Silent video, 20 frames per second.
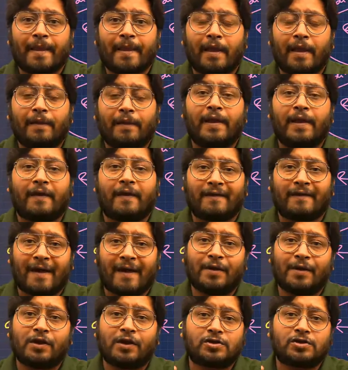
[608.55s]
in the
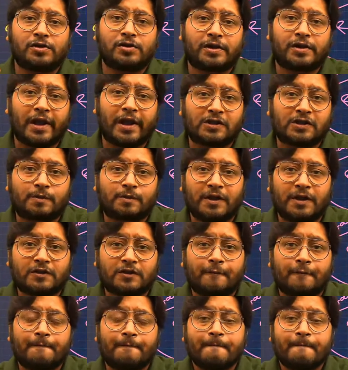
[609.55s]
examination takes place
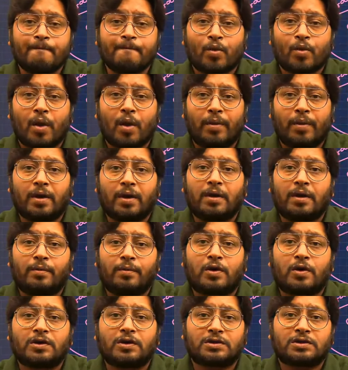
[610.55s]
merely
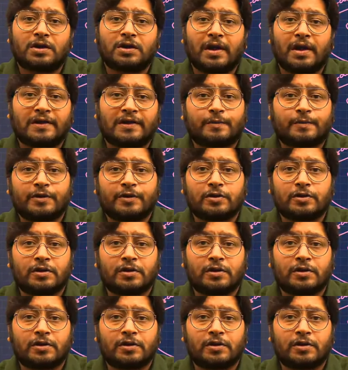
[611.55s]
because the expression,